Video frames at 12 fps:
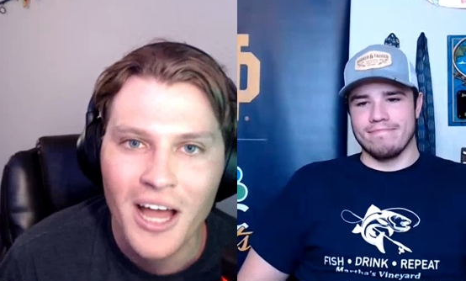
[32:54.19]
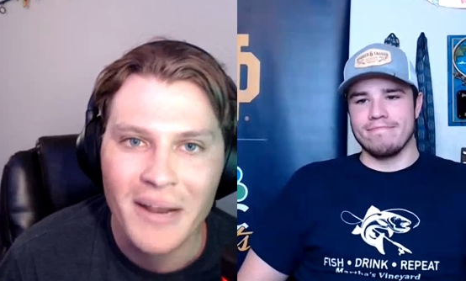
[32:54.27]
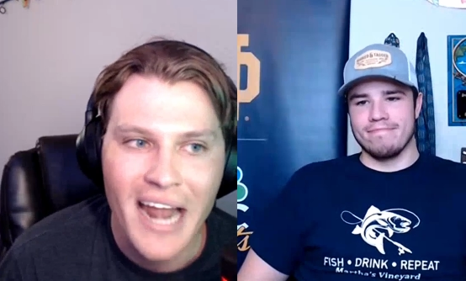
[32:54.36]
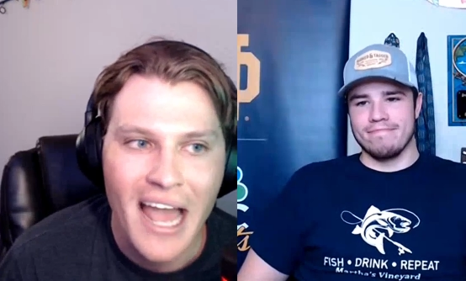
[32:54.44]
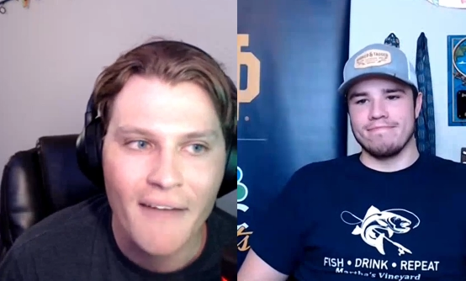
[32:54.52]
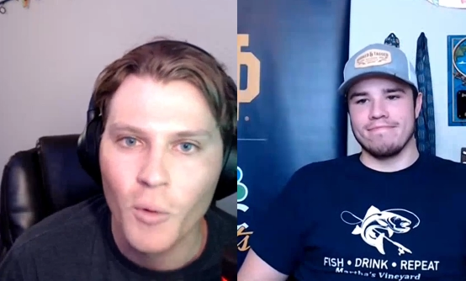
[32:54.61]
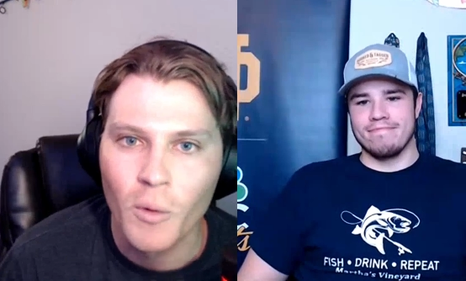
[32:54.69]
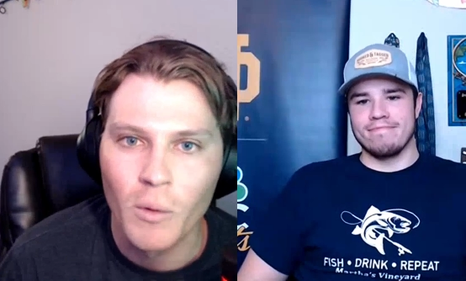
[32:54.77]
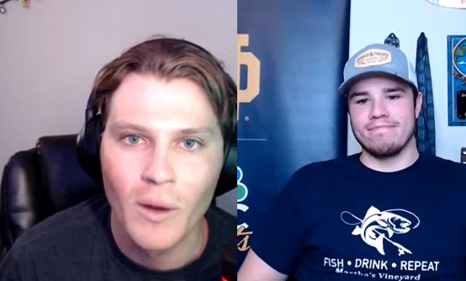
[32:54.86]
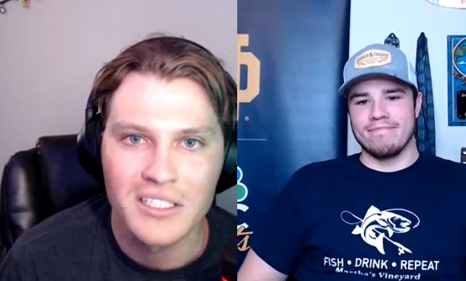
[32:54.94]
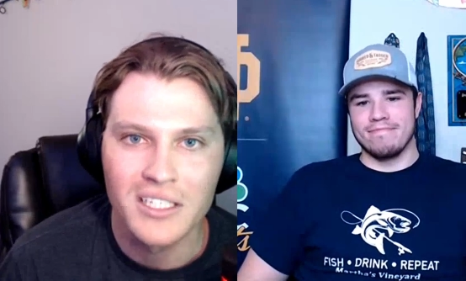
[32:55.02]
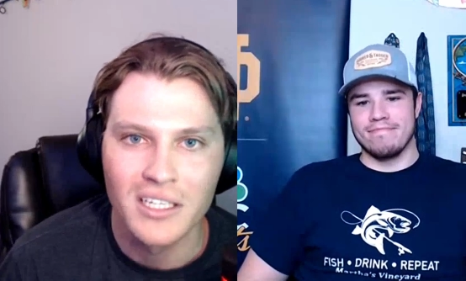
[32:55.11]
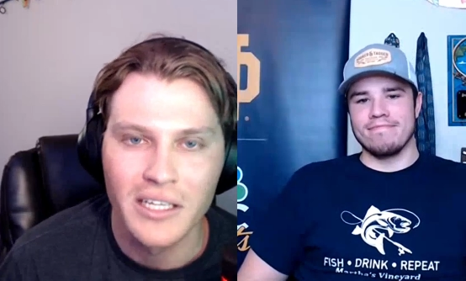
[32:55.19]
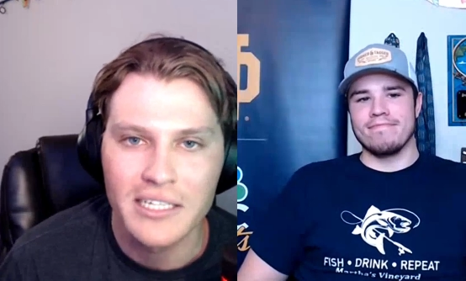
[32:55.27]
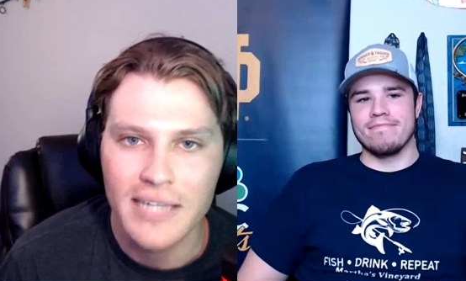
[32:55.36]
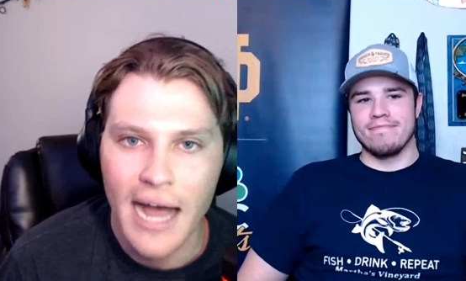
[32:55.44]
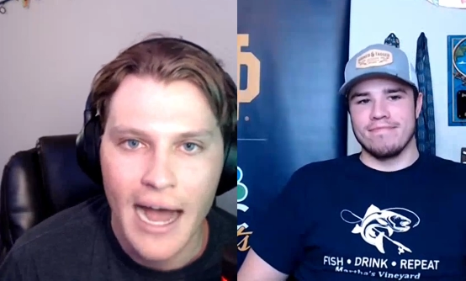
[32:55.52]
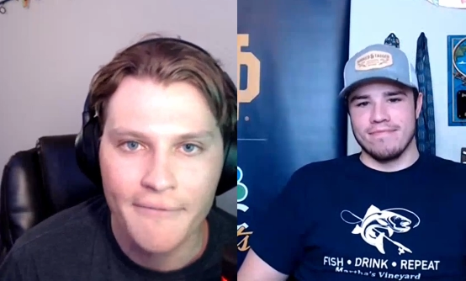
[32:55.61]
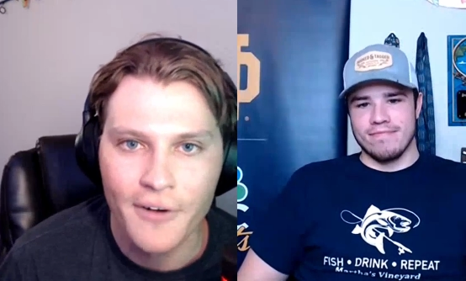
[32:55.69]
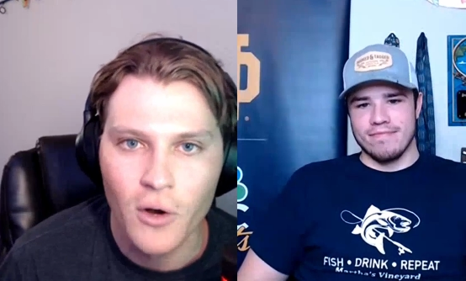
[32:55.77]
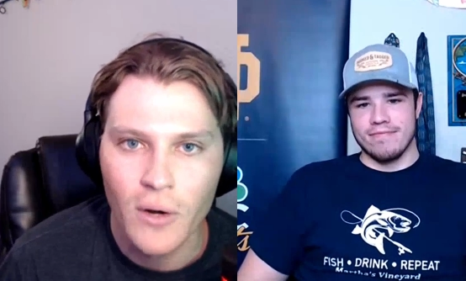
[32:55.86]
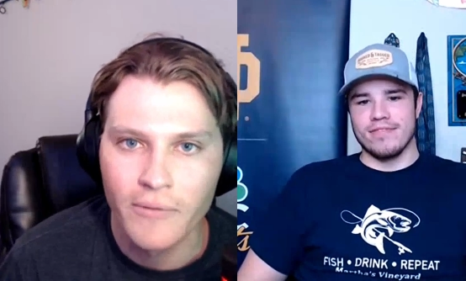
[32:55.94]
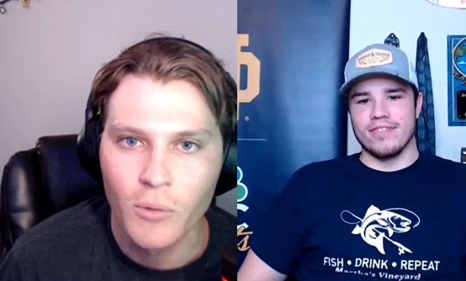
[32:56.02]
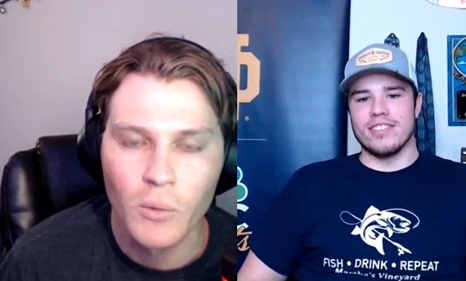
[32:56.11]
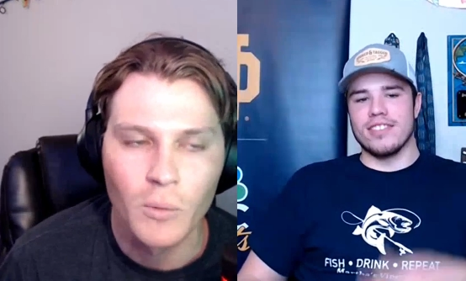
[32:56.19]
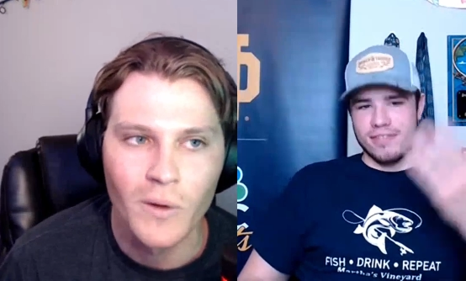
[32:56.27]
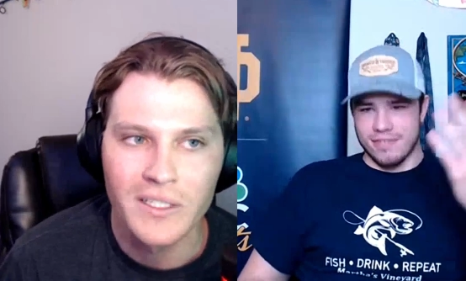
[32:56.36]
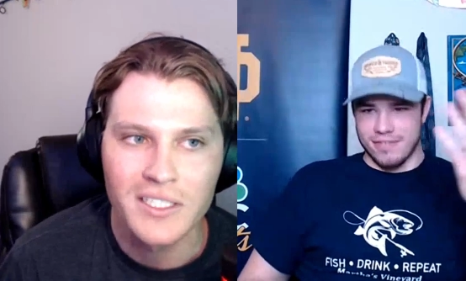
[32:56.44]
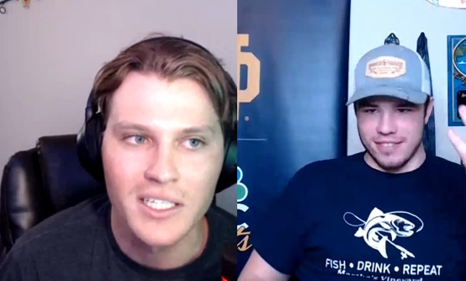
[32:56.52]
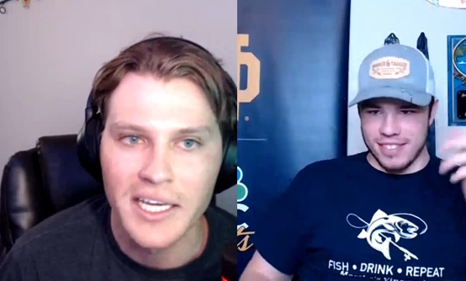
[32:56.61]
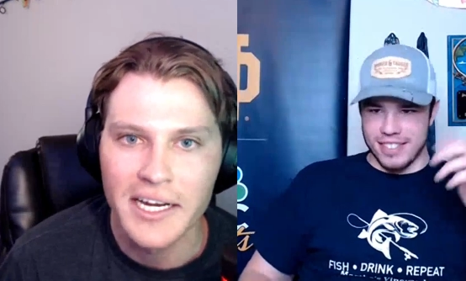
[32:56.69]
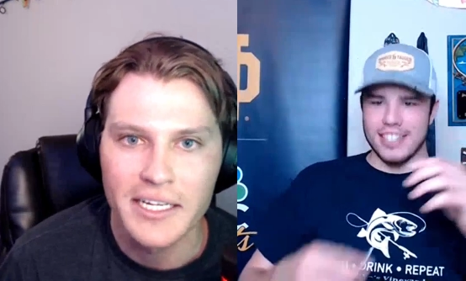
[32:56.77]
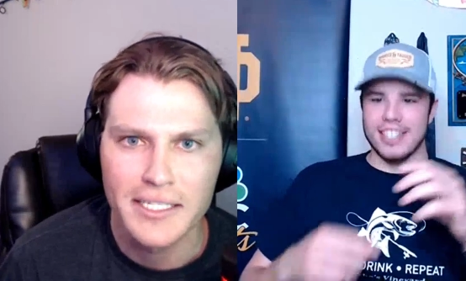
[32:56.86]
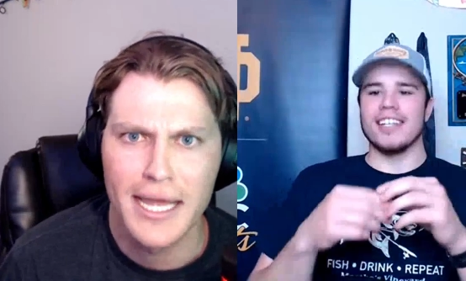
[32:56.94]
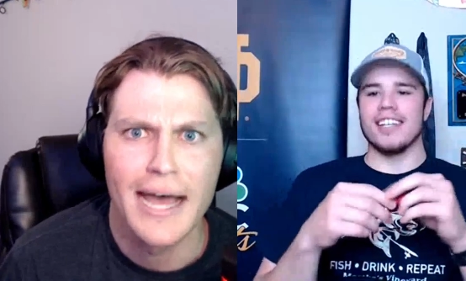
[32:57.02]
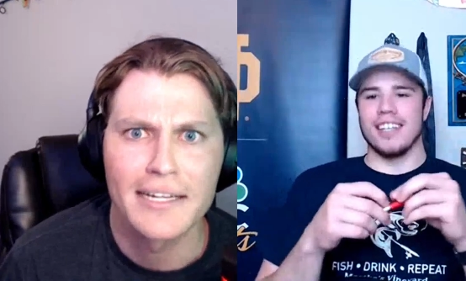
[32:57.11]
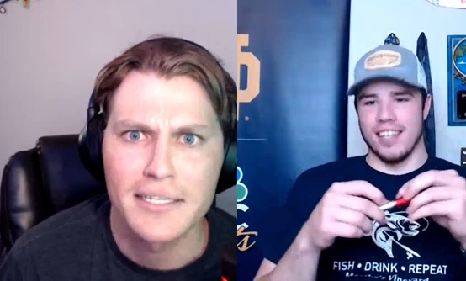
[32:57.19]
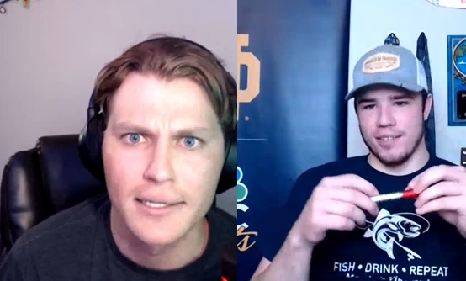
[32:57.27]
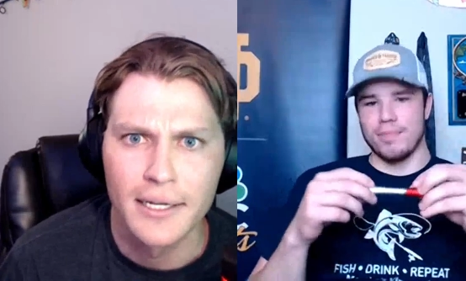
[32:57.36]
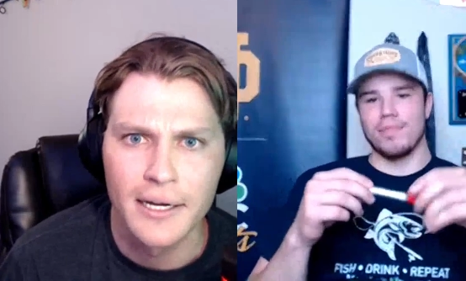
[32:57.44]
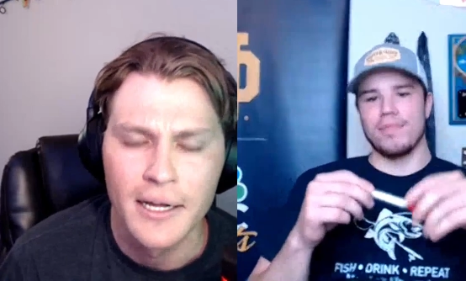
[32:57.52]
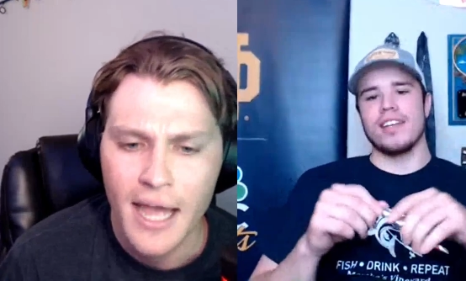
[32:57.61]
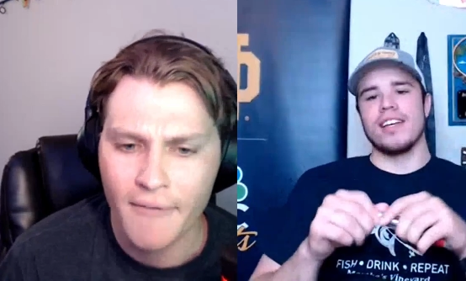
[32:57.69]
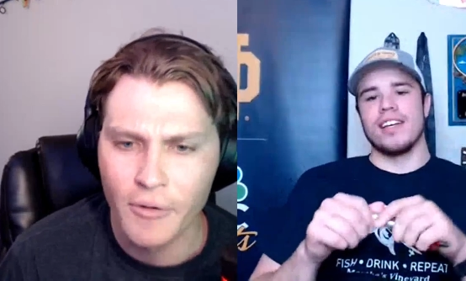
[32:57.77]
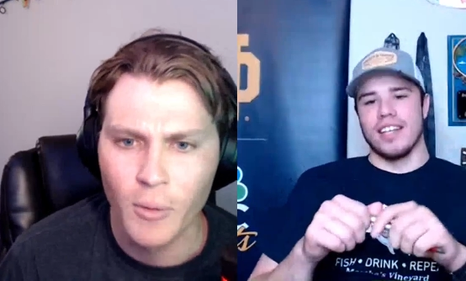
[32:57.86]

Speaker 1: I mean, everyone wants the latest iPhone, everyone wants the latest Tesla,